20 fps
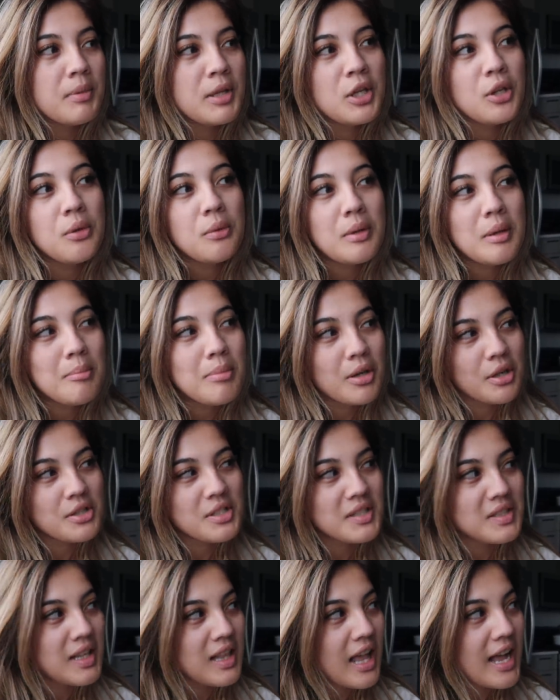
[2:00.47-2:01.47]
cute and
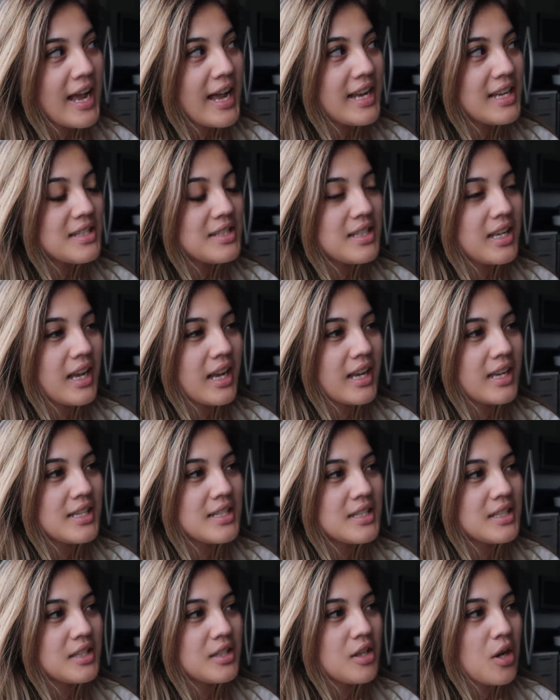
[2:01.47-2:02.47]
personalized
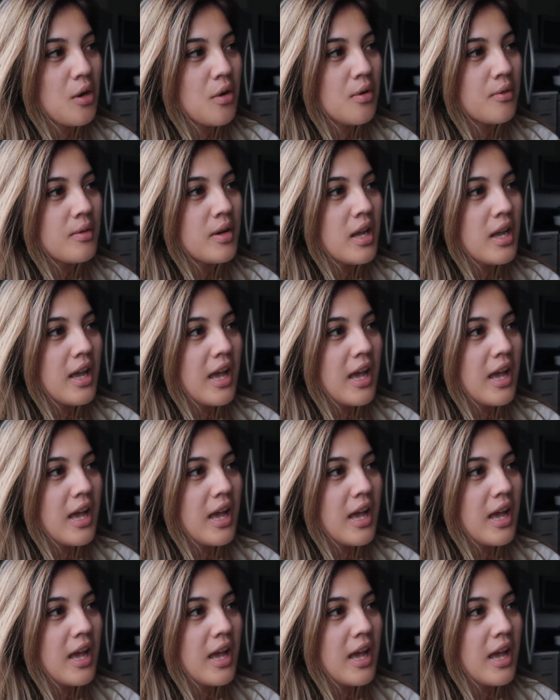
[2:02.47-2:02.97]
and you know